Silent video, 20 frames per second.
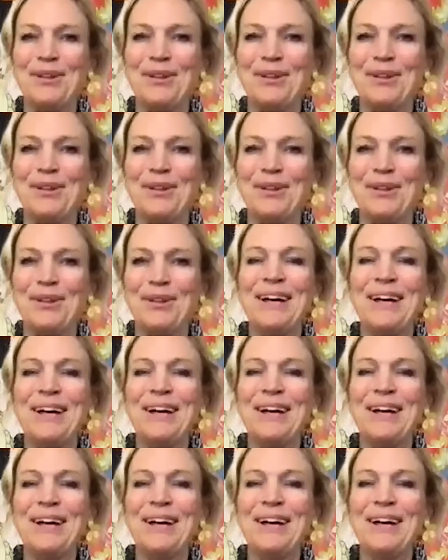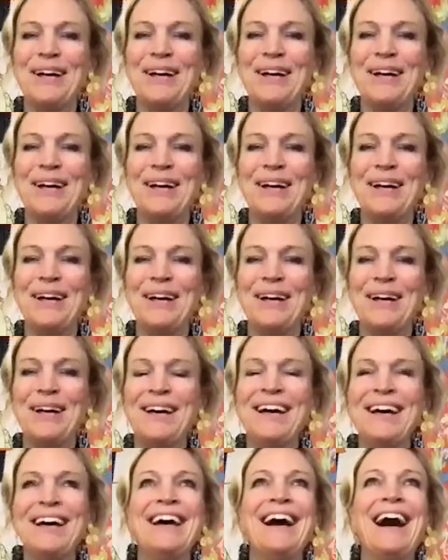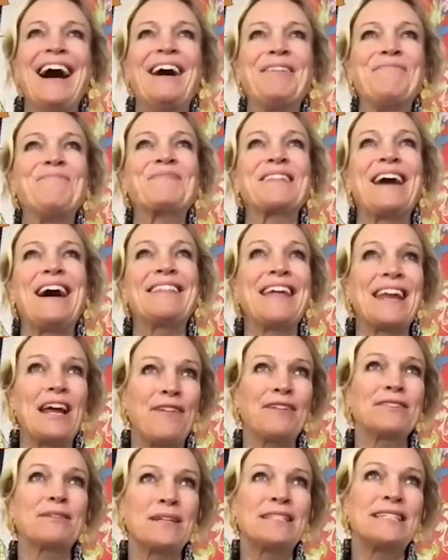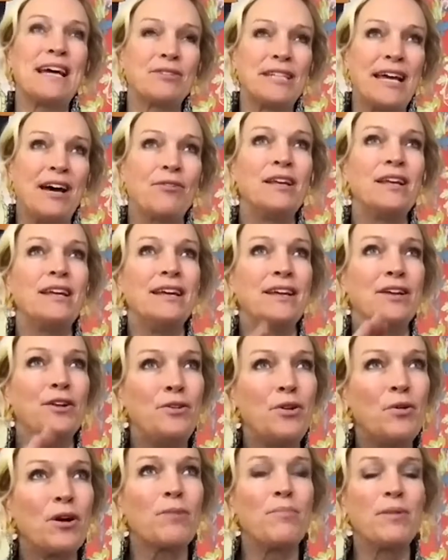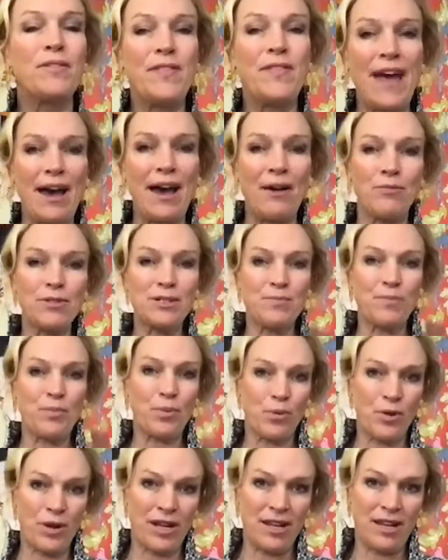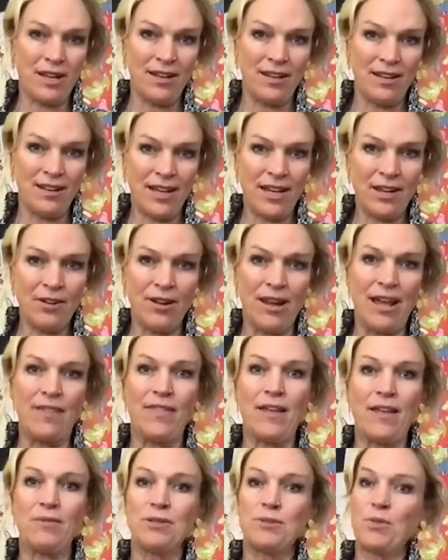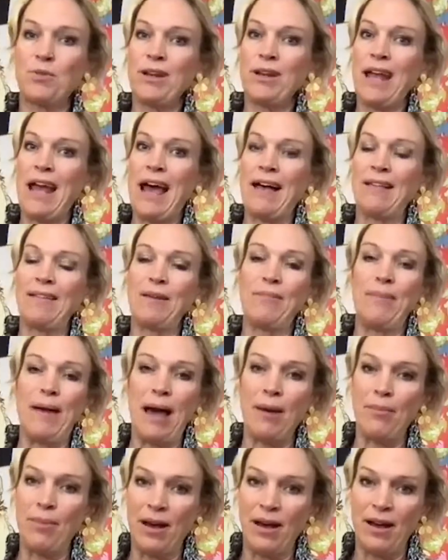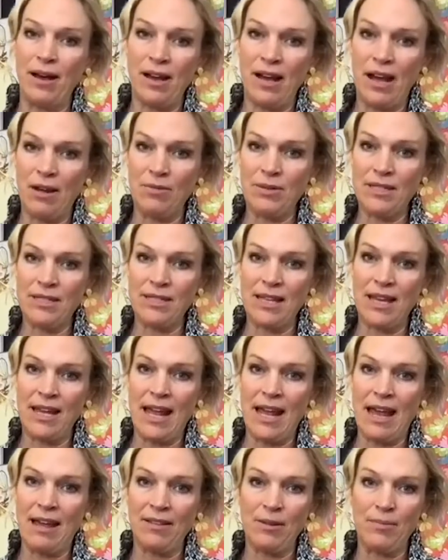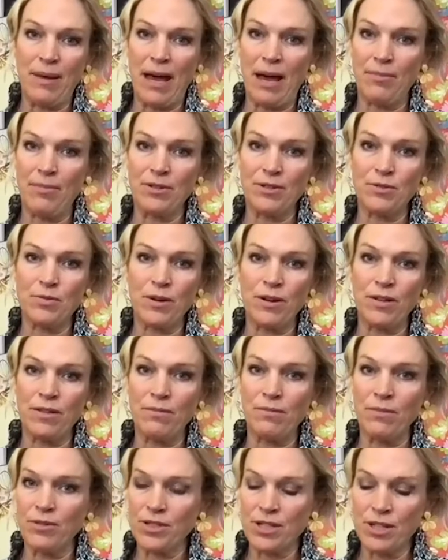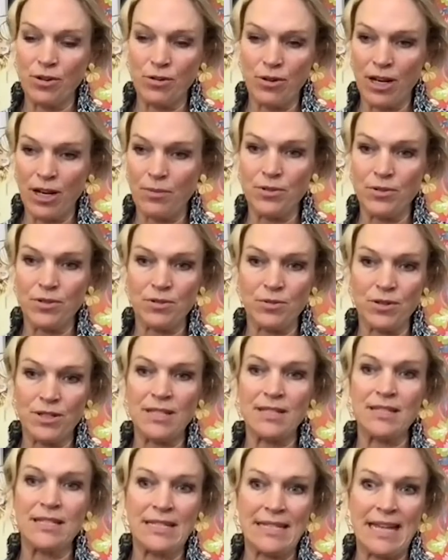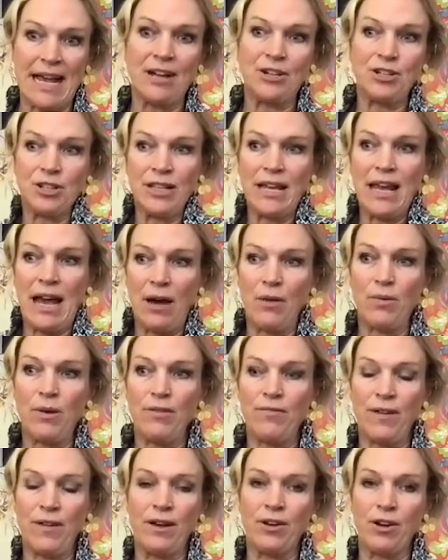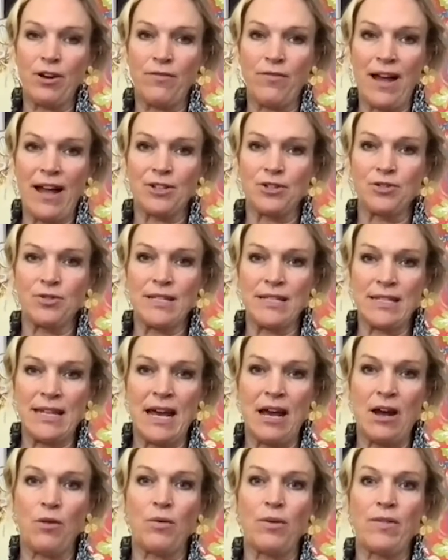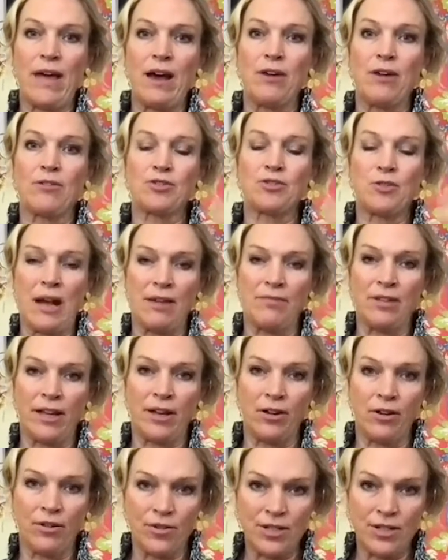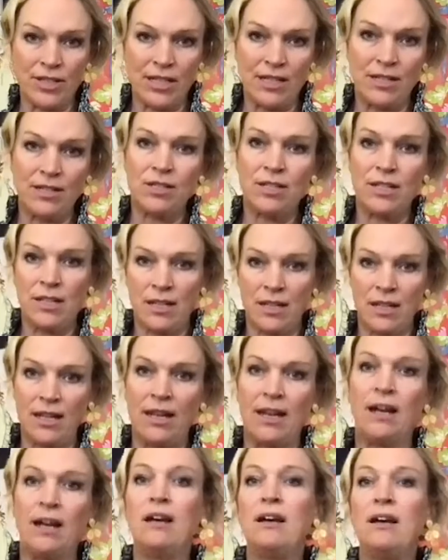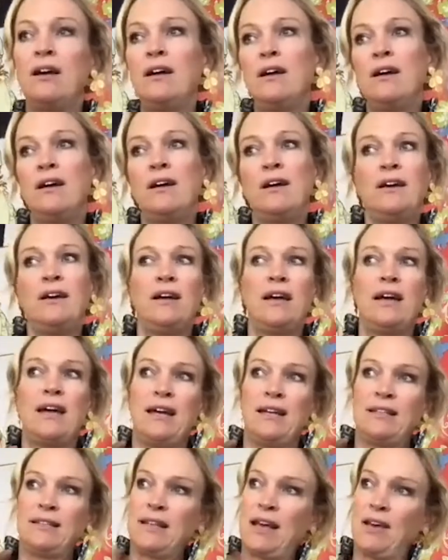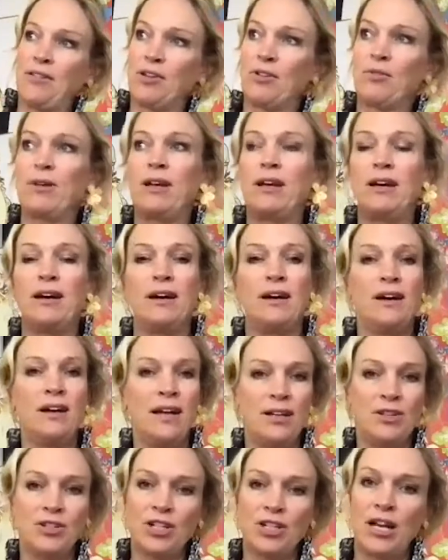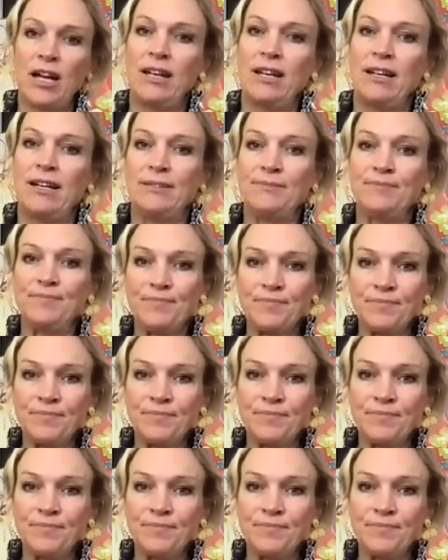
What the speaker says: Then I found someplace downtown in New York, but that was pre-internet. That was pre-Alibaba. I would say Alibaba is one of the most incredible sources. It's actually how we found our factories now without traveling overseas to India and South Korea and China.